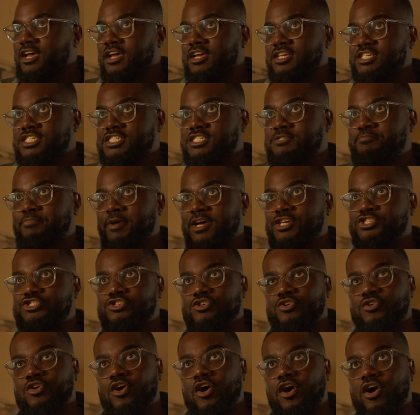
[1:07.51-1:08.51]

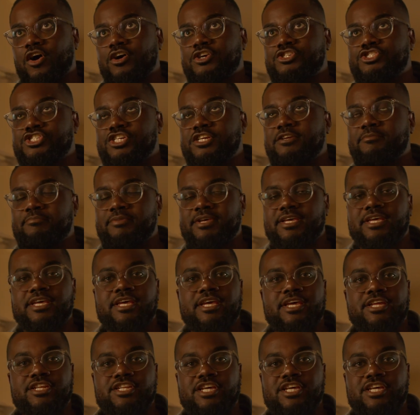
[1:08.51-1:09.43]
special RGB